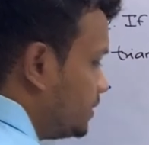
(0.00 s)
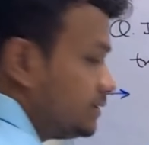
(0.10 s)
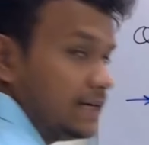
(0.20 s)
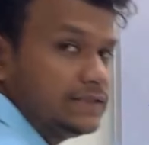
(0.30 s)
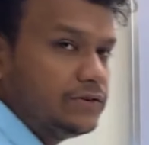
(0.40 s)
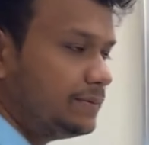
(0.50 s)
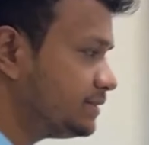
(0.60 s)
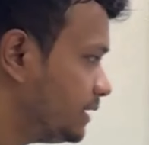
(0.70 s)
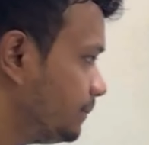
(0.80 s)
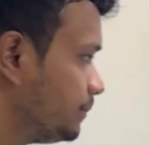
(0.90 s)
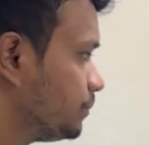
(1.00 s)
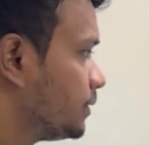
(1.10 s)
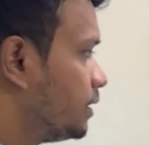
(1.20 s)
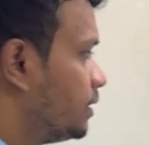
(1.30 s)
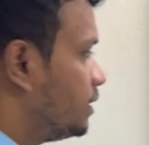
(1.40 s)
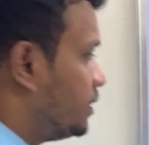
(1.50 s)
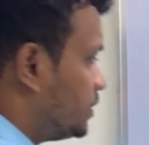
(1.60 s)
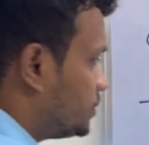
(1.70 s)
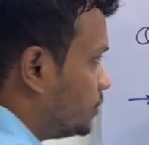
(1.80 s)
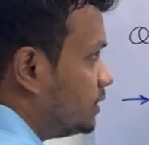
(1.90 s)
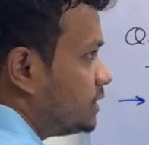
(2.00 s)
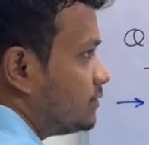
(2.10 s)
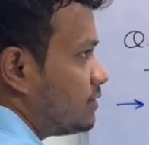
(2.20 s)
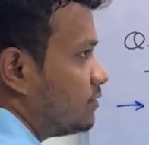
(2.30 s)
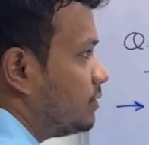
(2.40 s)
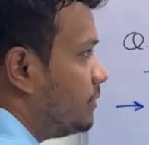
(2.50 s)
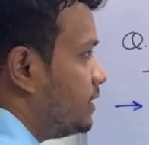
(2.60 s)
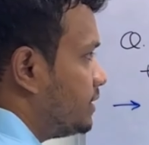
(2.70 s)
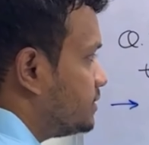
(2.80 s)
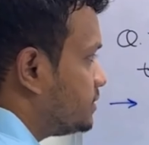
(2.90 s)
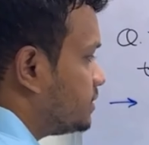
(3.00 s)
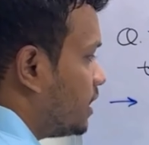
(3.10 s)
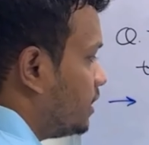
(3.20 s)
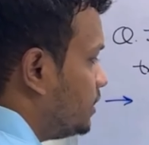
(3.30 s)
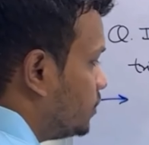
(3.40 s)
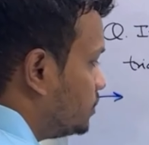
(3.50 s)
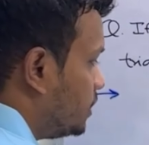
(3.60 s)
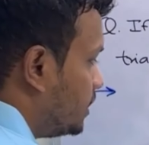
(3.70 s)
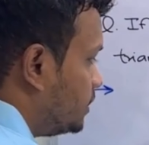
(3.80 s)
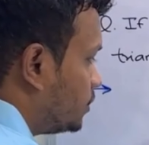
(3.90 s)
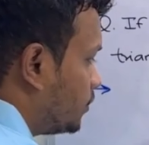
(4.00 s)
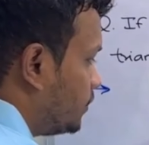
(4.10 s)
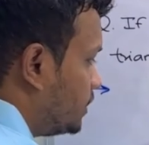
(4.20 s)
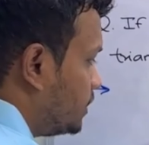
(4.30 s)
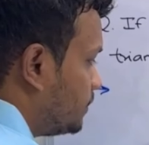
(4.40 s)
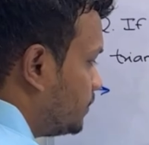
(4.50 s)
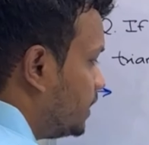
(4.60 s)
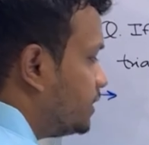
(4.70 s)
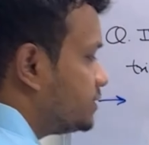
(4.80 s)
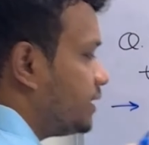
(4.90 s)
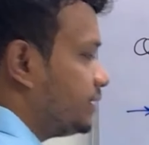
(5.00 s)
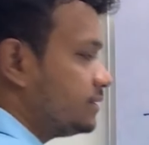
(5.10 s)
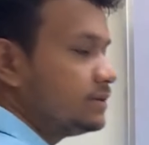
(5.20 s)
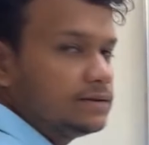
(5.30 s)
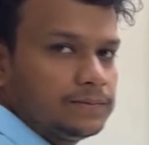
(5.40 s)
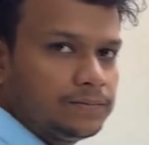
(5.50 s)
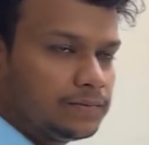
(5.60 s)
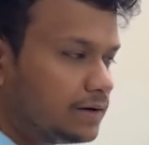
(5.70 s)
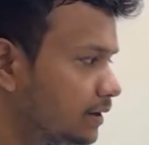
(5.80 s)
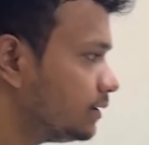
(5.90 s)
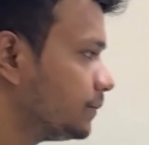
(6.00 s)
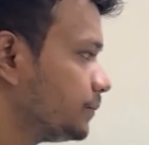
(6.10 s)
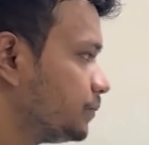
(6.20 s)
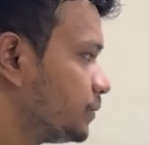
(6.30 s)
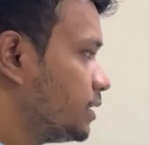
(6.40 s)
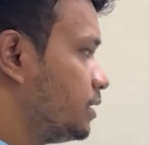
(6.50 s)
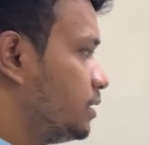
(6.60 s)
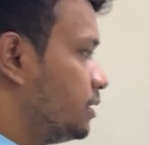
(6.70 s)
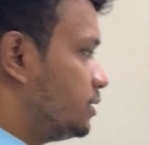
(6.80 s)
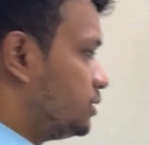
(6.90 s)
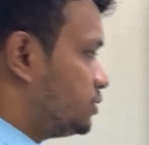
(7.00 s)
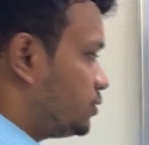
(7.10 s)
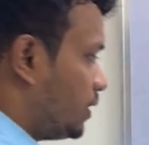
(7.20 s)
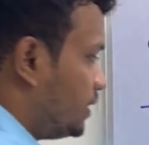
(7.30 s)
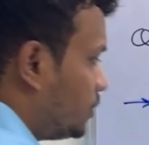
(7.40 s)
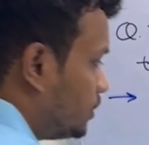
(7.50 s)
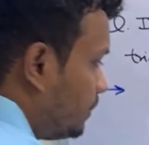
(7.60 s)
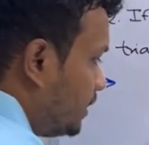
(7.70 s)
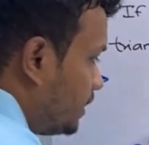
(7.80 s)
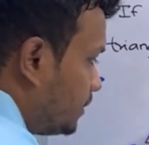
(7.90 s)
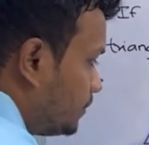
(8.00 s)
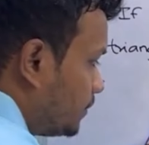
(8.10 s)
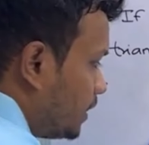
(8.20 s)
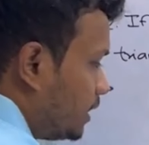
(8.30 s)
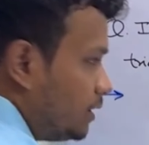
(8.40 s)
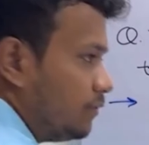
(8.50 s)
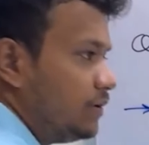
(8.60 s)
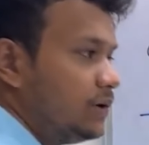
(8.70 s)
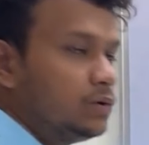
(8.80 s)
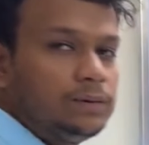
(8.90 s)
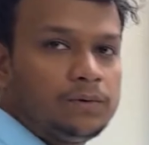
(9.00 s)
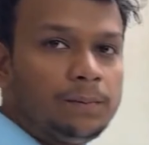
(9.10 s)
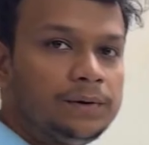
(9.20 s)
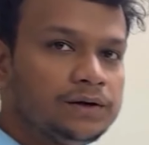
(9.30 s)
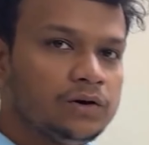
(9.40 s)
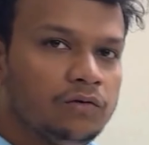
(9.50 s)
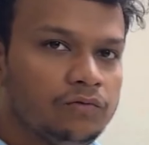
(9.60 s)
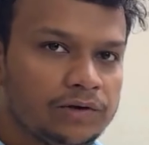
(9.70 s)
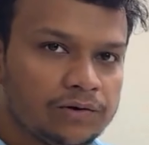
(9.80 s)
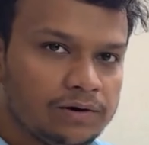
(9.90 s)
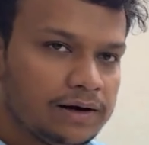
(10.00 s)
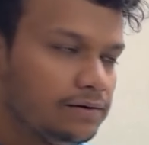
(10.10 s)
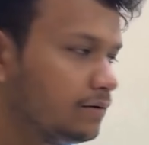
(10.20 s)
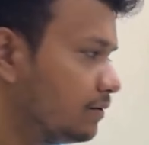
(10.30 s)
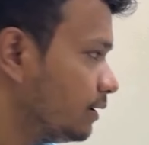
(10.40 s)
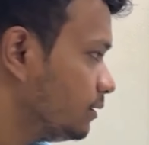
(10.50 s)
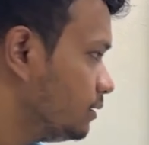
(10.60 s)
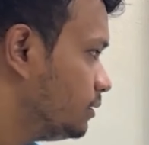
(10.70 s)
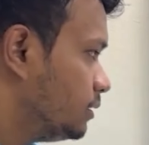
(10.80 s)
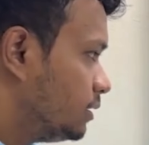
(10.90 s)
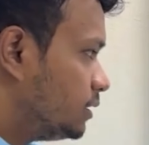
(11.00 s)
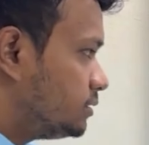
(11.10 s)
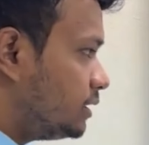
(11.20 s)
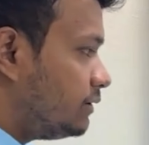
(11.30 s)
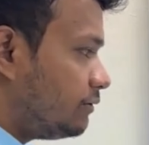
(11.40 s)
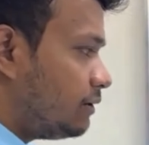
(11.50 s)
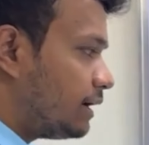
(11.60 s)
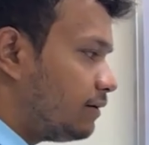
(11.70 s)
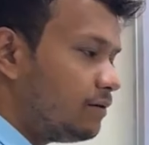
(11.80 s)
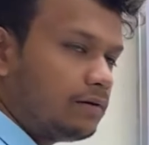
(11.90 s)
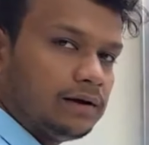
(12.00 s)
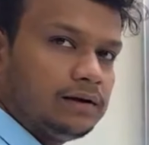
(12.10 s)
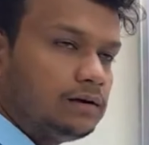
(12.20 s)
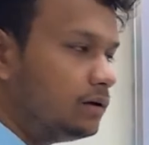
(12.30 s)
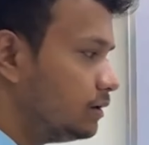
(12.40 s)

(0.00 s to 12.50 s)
three sides will be same. So this is one of the medians. I know the length of it. It is x, correct? So I know the median and we know the property of equilateral triangle. So in equilateral triangle,